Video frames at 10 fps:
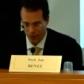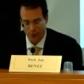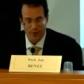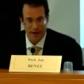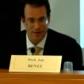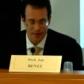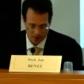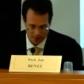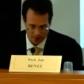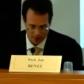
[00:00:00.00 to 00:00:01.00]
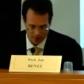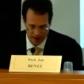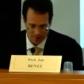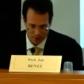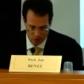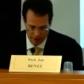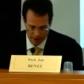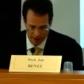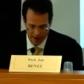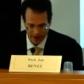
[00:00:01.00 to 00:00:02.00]
two faces of the same
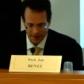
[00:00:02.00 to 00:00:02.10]
coin,